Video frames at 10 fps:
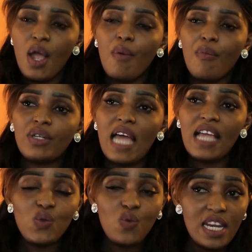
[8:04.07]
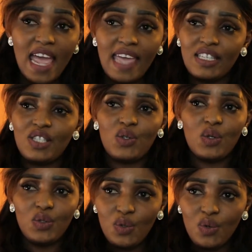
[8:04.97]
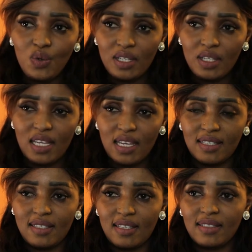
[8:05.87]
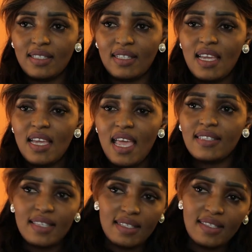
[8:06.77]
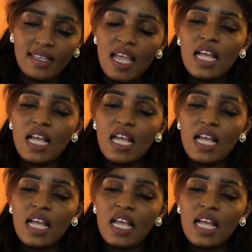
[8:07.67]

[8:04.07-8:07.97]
But actually, I did not know they exist.